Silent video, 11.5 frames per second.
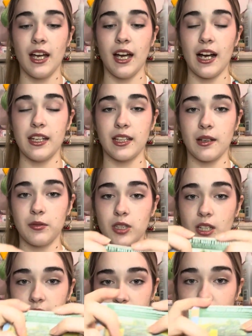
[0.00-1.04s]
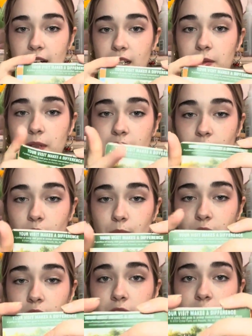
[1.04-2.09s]
I think I'm just gonna stack them like a little
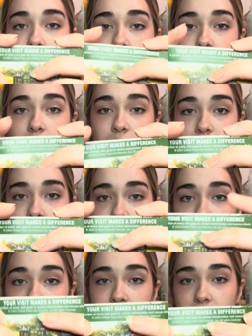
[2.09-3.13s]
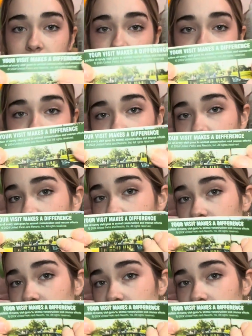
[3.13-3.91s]
book and then